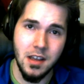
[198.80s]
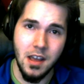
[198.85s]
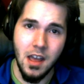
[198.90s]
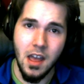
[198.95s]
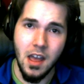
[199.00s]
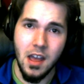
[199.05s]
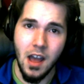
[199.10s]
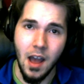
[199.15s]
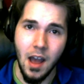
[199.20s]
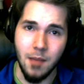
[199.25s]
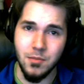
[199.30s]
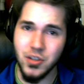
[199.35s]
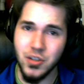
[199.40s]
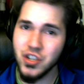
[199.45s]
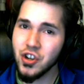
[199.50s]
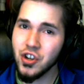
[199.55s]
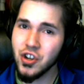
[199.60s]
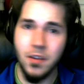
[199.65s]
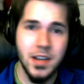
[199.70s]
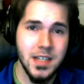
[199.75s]
I'm
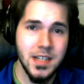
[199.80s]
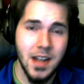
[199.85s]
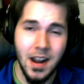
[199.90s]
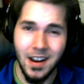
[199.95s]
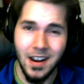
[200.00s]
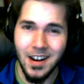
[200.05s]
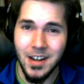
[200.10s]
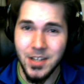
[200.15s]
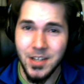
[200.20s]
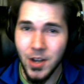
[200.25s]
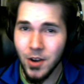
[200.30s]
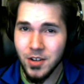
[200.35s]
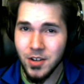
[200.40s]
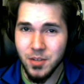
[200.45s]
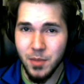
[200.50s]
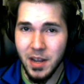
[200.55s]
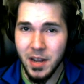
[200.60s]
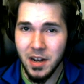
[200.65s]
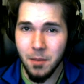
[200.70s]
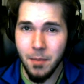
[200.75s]
sure he's not going to talk to
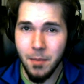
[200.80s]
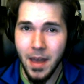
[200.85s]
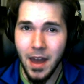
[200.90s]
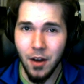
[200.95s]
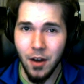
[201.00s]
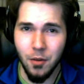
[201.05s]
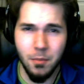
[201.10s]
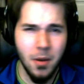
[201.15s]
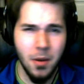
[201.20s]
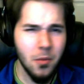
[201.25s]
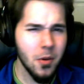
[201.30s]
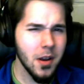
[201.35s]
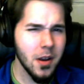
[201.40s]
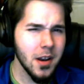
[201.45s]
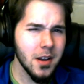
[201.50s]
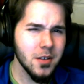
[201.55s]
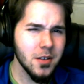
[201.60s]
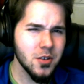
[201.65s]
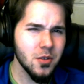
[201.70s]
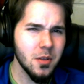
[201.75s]
me in the battle, but we're going
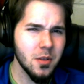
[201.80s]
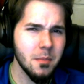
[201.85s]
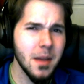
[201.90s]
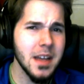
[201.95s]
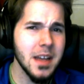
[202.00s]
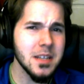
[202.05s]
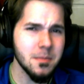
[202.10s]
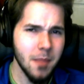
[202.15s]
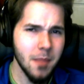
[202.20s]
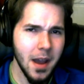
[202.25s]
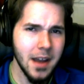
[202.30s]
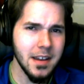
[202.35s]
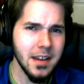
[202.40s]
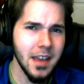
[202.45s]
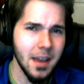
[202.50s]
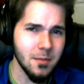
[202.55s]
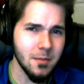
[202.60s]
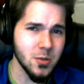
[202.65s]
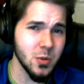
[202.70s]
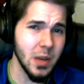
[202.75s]
to do the best mind
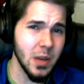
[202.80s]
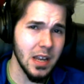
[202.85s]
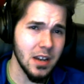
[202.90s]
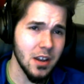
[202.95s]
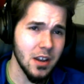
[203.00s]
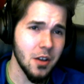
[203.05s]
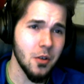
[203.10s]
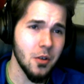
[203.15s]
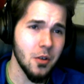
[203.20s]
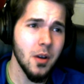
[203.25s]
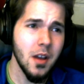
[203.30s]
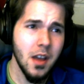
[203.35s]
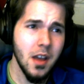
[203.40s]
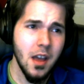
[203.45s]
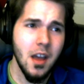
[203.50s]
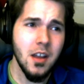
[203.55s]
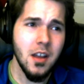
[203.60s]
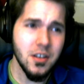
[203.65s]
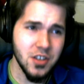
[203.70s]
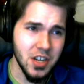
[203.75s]
games we can do
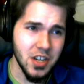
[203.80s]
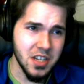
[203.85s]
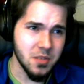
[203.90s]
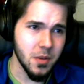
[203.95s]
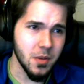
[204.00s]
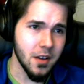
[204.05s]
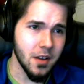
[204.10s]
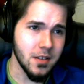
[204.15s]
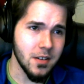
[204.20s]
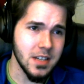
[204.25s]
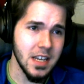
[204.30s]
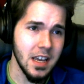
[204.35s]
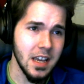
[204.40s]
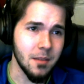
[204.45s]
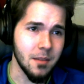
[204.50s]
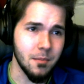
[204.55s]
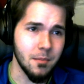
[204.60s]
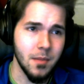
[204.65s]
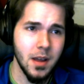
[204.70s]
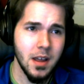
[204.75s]
just with our
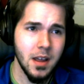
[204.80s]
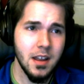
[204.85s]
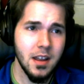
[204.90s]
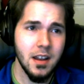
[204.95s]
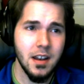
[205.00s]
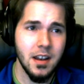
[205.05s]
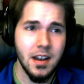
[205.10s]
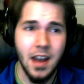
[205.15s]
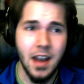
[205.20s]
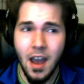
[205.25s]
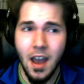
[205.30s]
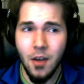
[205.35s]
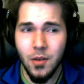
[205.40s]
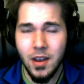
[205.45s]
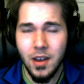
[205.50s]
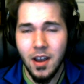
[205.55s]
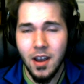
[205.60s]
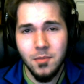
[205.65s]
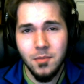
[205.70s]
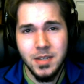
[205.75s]
team. Now it
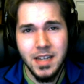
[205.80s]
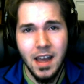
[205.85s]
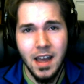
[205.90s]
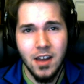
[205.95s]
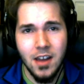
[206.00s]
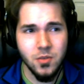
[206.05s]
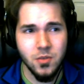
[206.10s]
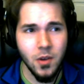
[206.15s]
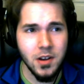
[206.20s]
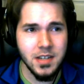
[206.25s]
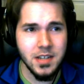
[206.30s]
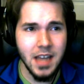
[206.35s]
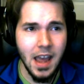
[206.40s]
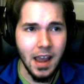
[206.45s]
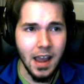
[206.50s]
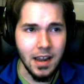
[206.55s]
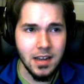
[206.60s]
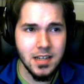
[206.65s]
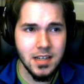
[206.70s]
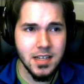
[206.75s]
comes down to our
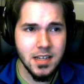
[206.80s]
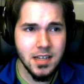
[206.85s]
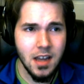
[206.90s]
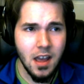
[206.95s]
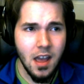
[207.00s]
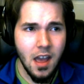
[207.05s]
tanks.